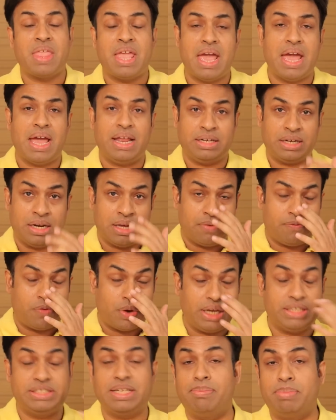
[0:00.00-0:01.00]
And
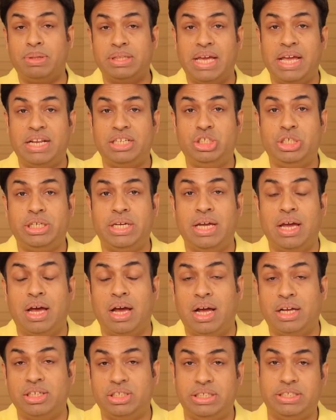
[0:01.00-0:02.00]
for example, the LG
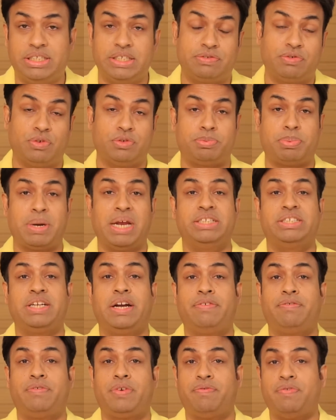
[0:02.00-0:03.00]
G6 was priced
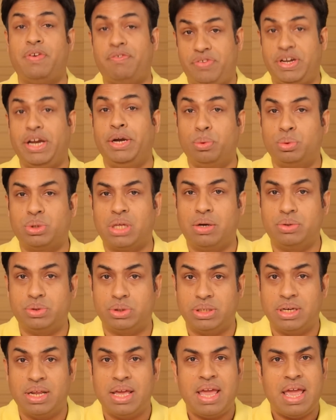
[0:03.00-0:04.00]
at
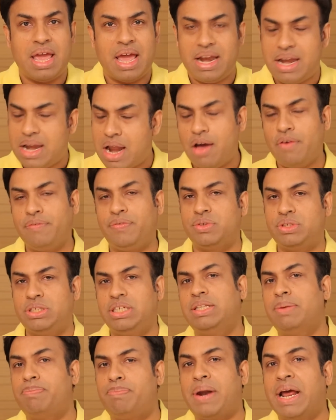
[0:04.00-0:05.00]
52,000. And now if you
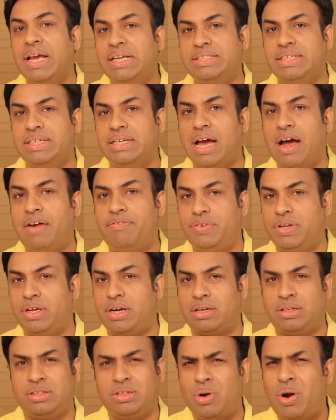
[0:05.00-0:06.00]
see the pricing
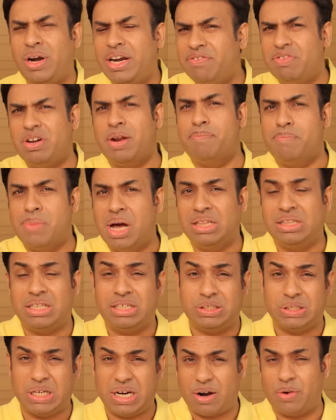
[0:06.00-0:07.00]
after not even a month,
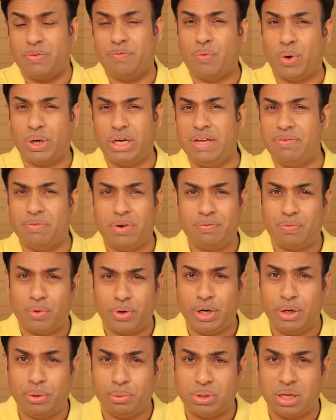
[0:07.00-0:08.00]
it's around 41,000,
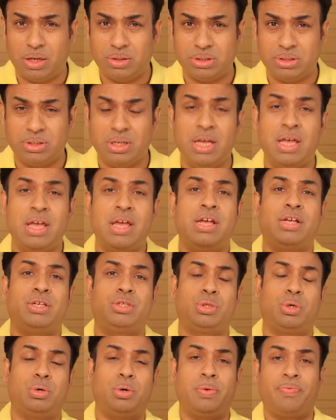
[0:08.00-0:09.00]
42,000.
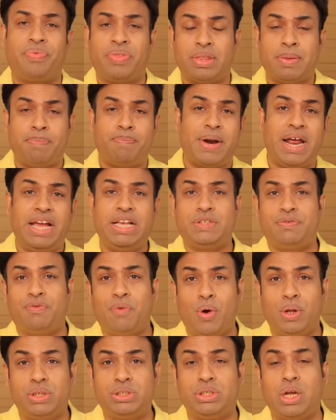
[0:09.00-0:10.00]
So the price
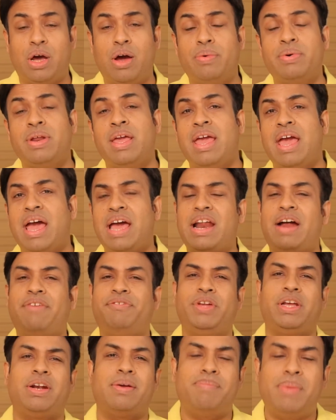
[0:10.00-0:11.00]
falls down, and
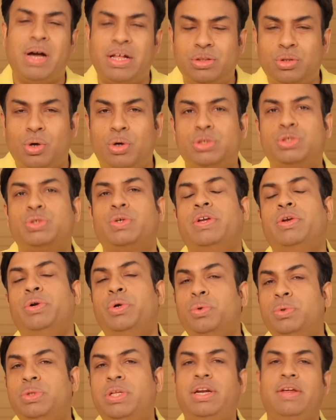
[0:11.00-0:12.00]
after a month or so, you
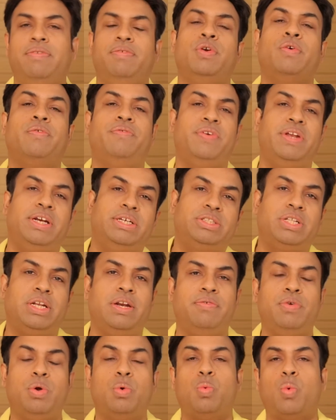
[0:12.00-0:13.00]
do the review, finish the
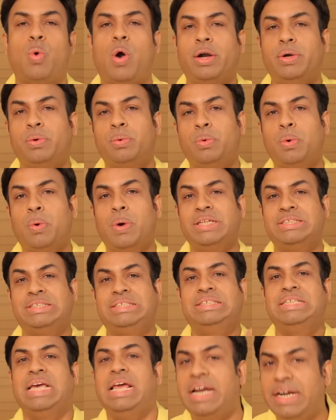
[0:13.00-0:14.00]
review, want to go and
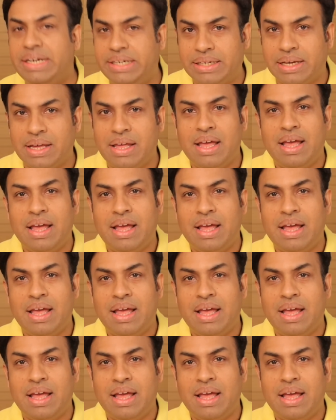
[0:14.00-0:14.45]
sell it,